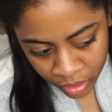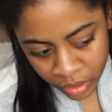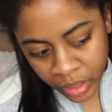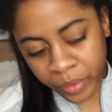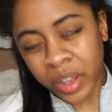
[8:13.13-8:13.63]

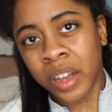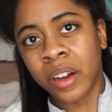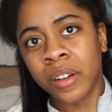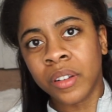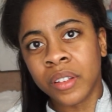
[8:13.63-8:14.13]
There we
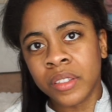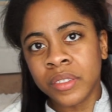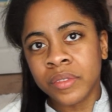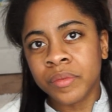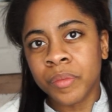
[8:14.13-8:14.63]
go.
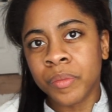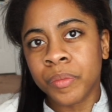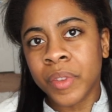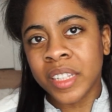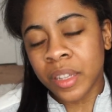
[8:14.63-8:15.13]

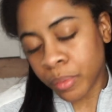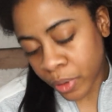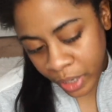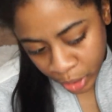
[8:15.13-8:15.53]
That's a pretty